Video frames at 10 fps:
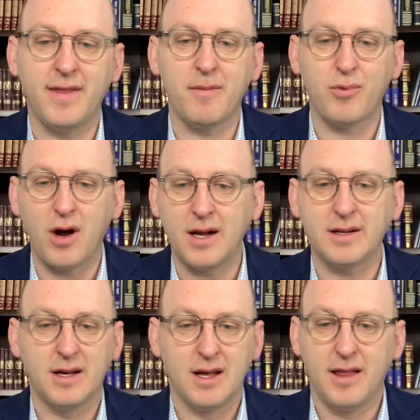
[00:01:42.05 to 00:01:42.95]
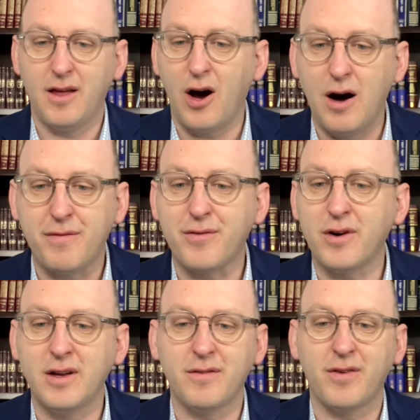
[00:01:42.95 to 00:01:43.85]
They brought the
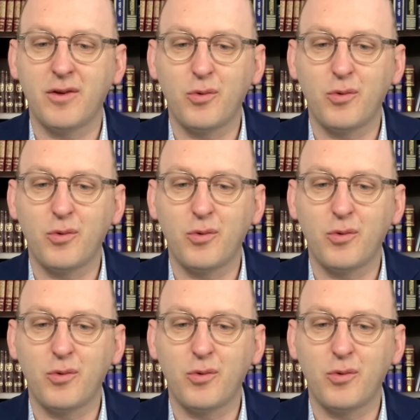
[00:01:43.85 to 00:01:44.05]
offering for the